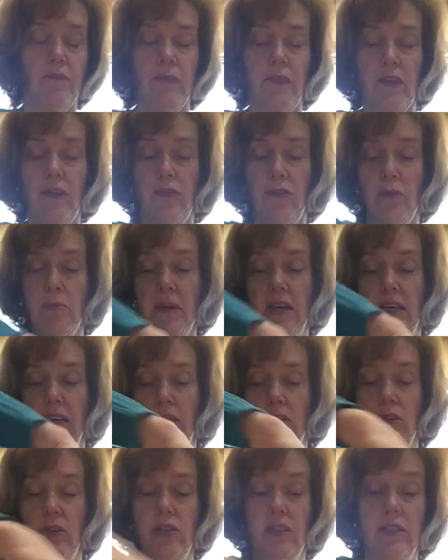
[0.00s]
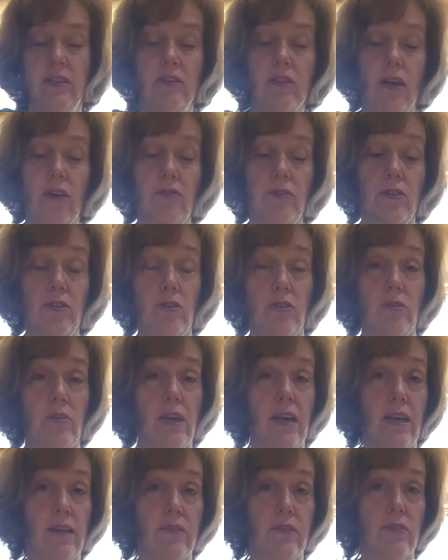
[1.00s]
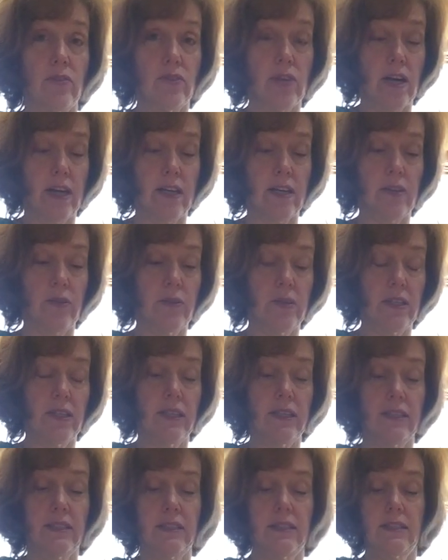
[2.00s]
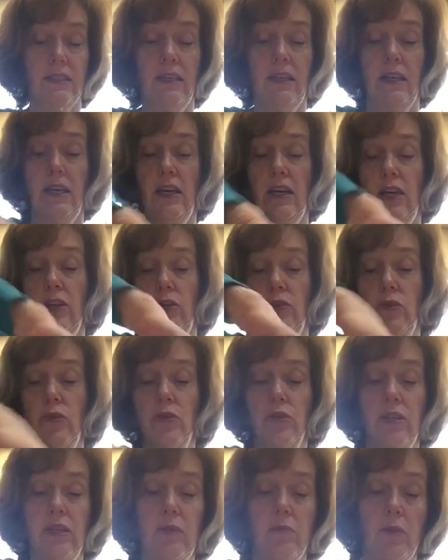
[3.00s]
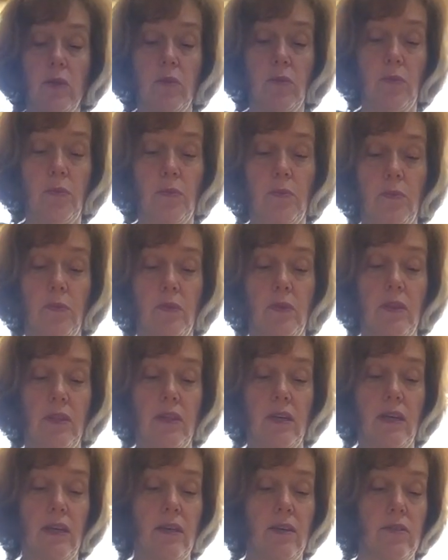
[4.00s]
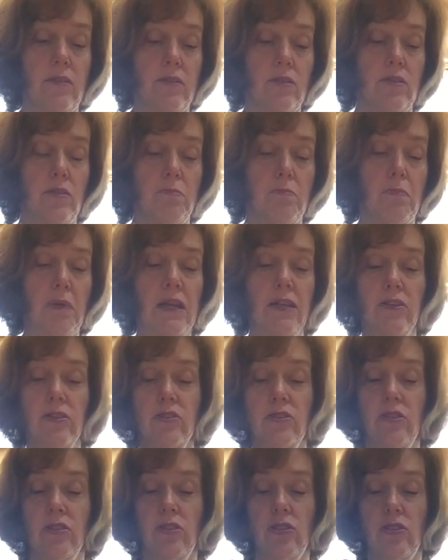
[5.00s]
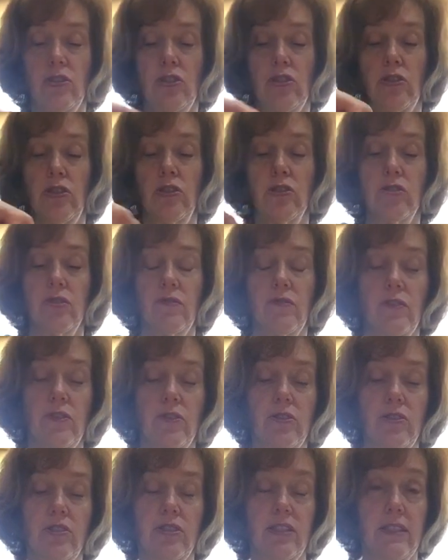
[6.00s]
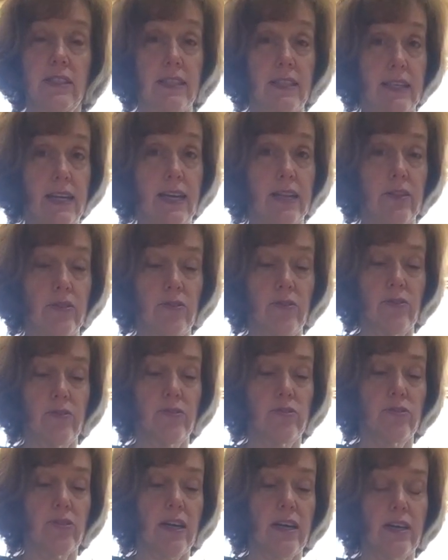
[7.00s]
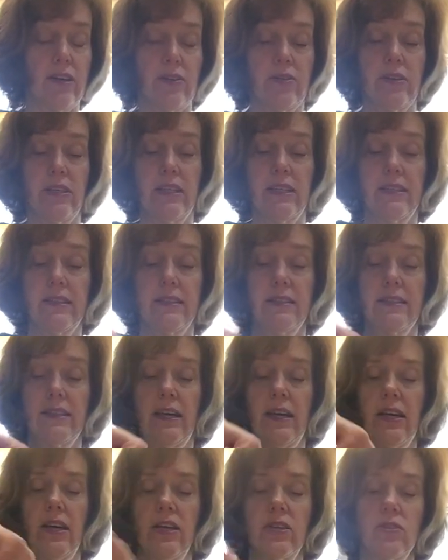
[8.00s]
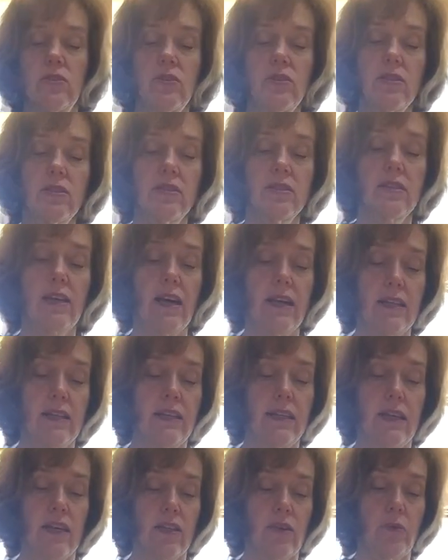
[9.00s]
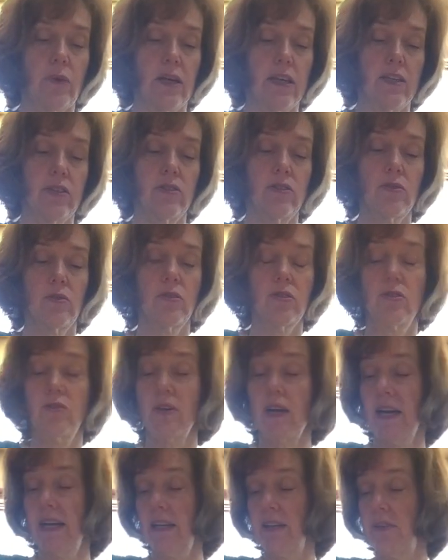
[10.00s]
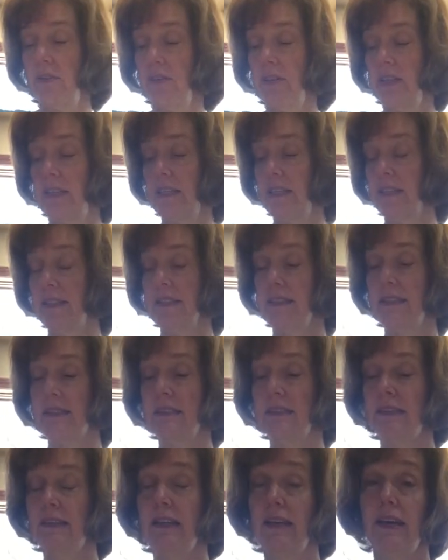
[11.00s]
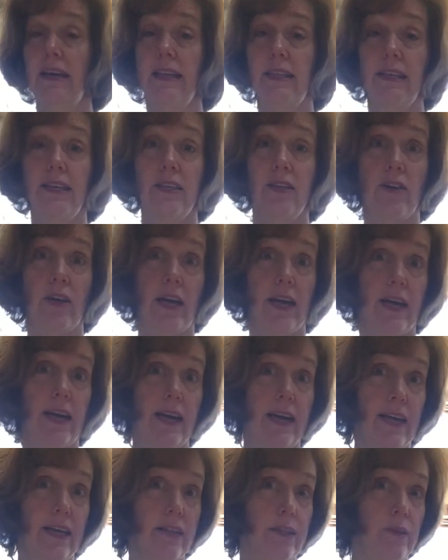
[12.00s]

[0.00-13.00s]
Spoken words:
If you're making cookies, often you have the dry ingredients and you cream the butters and the sugars first and then add the dry ingredients. So this is kind of the other way. You do the dry ingredients and then you add